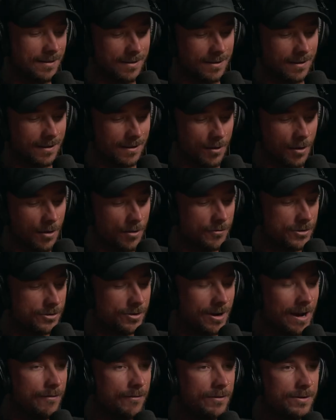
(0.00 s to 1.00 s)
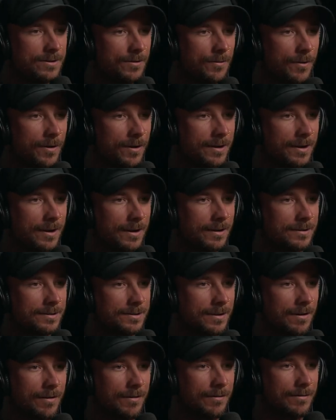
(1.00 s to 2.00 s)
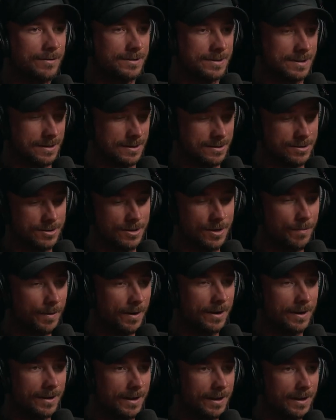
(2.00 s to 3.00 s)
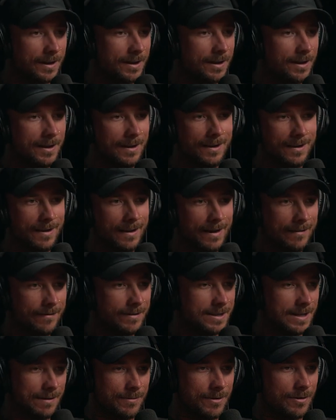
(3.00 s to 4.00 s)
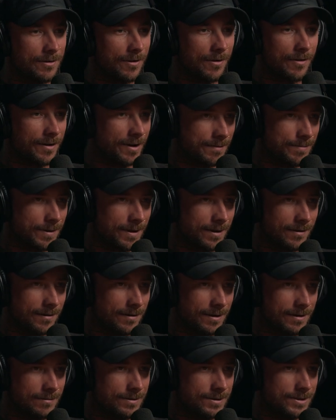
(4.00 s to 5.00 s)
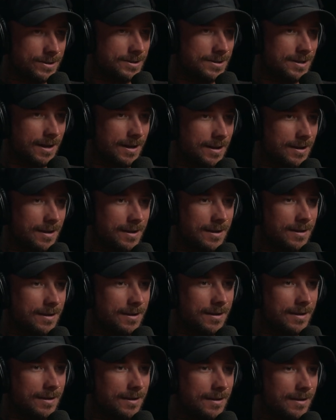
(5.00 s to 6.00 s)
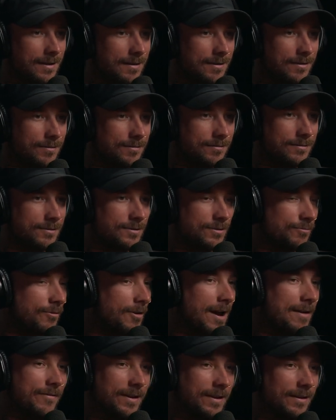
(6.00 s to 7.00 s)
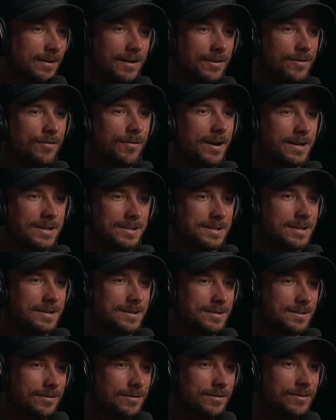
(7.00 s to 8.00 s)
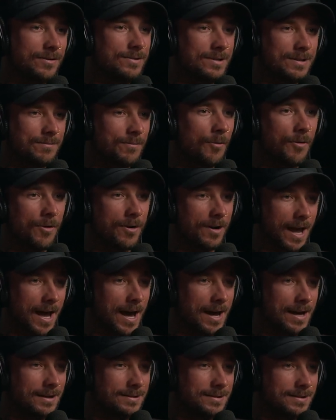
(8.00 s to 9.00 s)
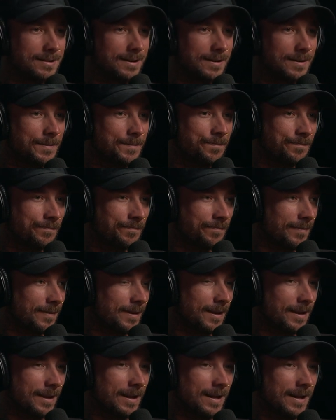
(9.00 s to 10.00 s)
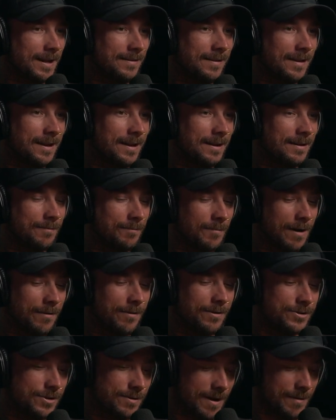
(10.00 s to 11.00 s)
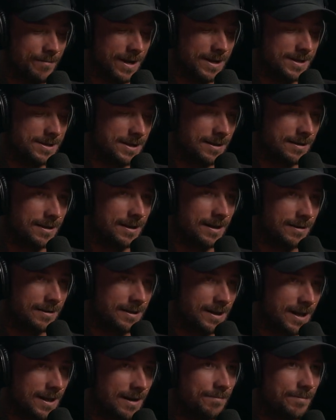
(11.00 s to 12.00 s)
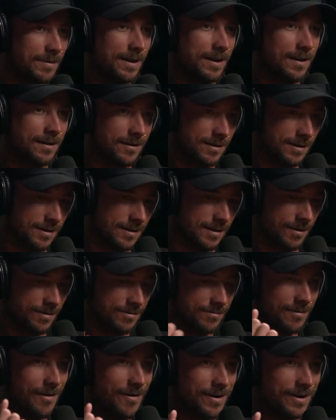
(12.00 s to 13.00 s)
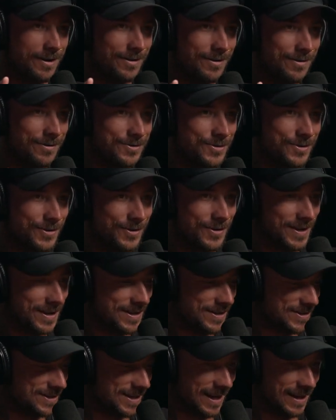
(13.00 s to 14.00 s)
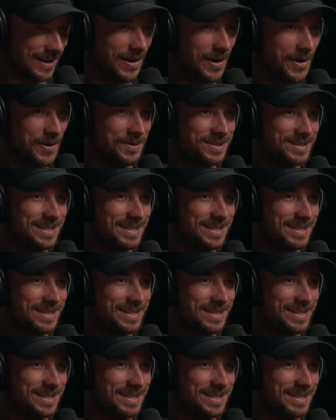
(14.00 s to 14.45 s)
the overdrive wasn't working, so it was super hilly. Every time you were going uphill, it was just like revving like crazy, so you're using more gas. More gas, yeah, diesel. And then I would tr- basically I'd get up the hill and I'd throw it in neutral and just like coast